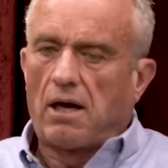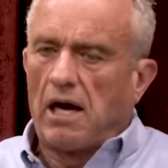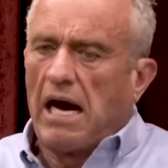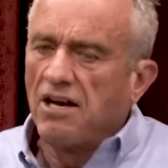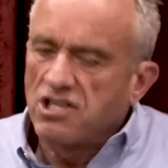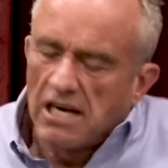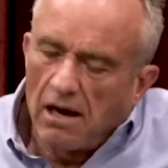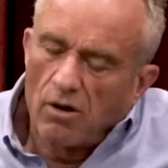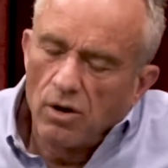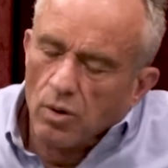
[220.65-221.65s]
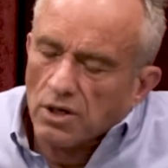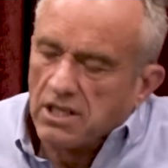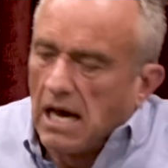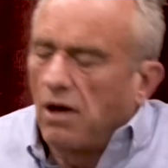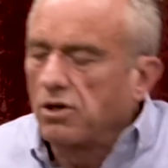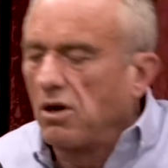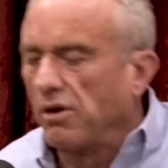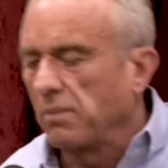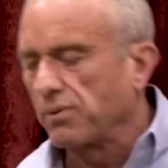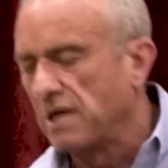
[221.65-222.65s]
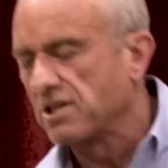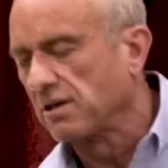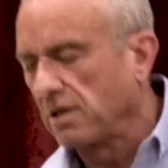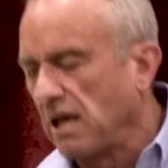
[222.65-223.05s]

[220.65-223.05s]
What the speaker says: Eisenhower, who was the outgoing president,